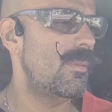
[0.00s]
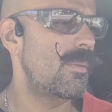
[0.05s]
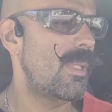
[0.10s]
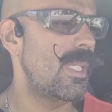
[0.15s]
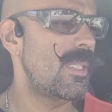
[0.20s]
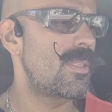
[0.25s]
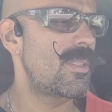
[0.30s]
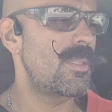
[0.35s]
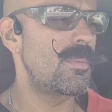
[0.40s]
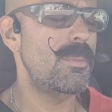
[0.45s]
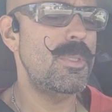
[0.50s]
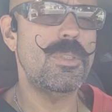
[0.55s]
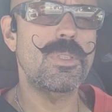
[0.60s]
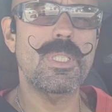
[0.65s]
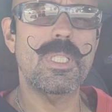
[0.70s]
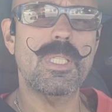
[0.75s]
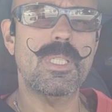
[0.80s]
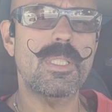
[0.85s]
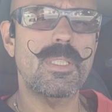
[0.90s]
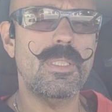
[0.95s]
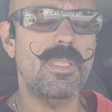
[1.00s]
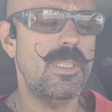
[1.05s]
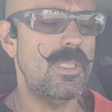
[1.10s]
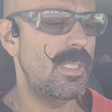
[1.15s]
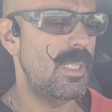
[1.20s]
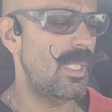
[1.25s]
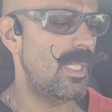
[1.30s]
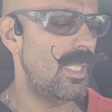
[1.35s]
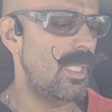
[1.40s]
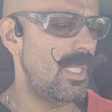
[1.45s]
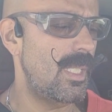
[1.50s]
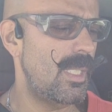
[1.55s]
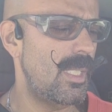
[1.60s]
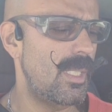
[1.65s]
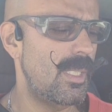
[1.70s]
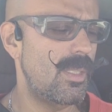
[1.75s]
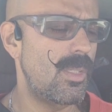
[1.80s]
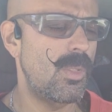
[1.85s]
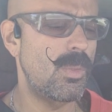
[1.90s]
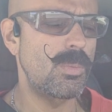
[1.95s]
rights to the music.
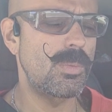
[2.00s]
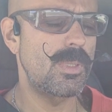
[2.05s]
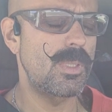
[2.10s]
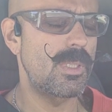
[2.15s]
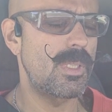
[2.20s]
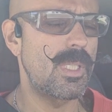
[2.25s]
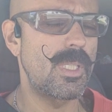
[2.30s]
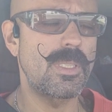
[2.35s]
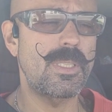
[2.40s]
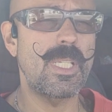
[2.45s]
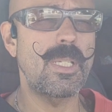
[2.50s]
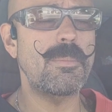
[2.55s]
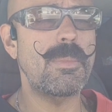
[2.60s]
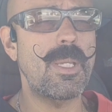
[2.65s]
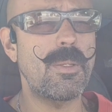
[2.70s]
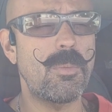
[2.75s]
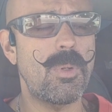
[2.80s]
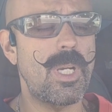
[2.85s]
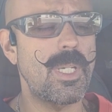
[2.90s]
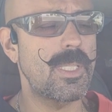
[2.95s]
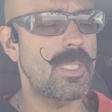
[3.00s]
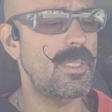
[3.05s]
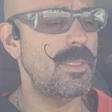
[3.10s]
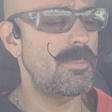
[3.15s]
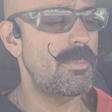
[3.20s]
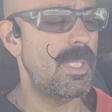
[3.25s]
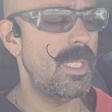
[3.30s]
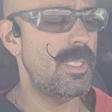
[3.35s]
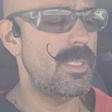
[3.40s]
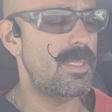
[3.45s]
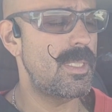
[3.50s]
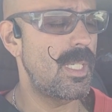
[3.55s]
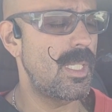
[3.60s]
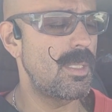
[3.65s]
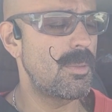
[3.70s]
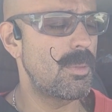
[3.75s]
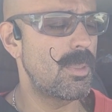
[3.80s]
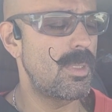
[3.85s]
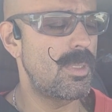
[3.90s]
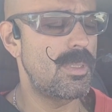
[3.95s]
Dead Man Walking by
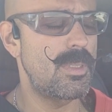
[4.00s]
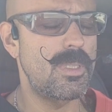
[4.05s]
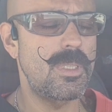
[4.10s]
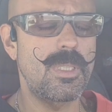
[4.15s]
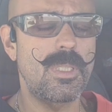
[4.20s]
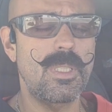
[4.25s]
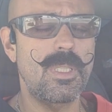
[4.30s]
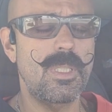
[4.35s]
Jelly Roll.